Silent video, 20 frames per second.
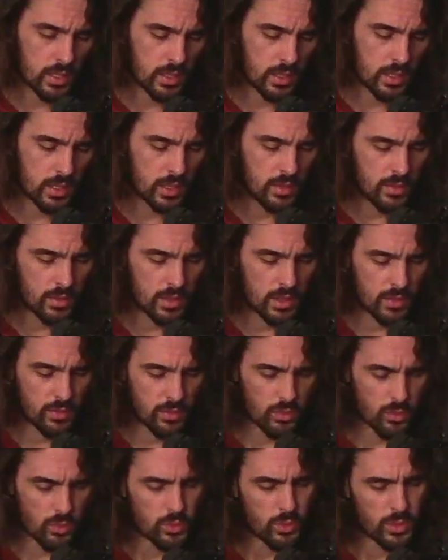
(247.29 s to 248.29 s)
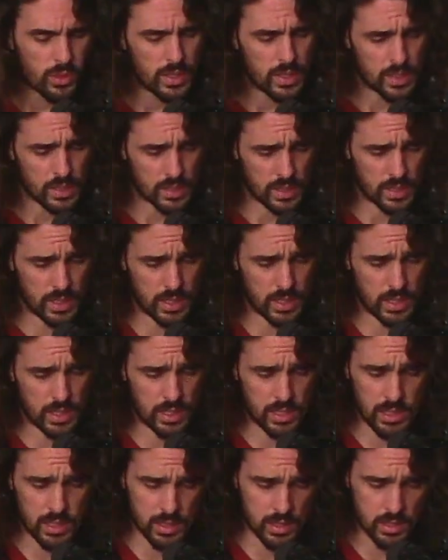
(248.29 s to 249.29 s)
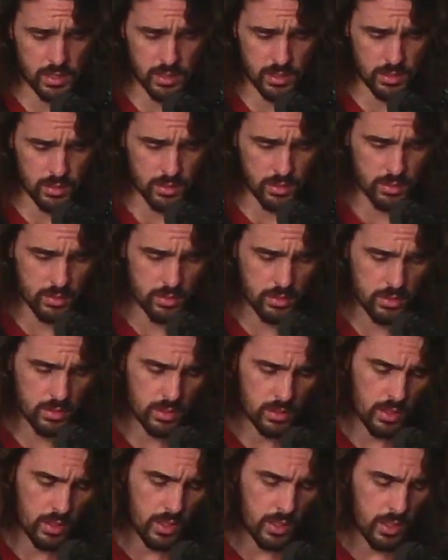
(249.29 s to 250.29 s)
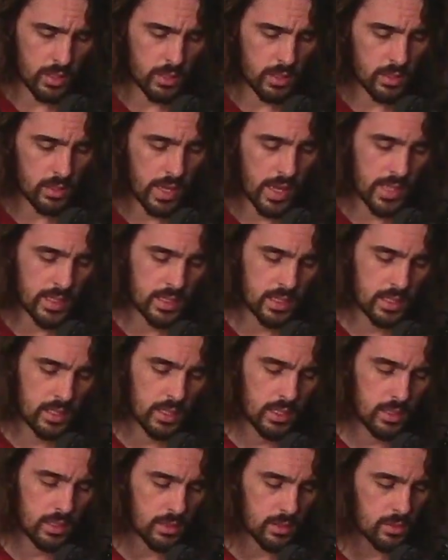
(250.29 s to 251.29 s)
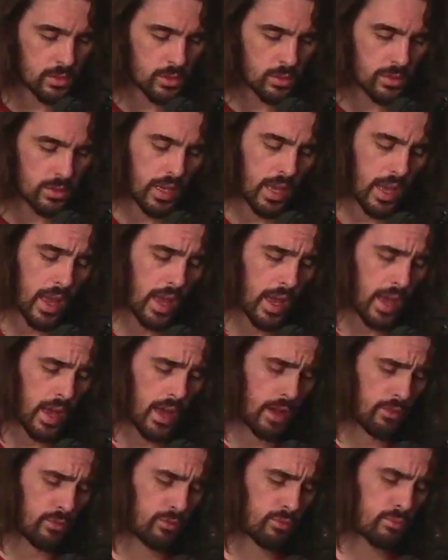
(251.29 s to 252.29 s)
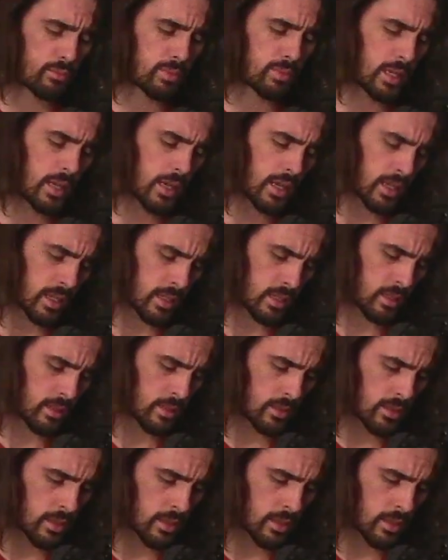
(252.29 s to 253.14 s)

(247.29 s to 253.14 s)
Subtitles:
even if really his sisters, and as it is, only half-blood?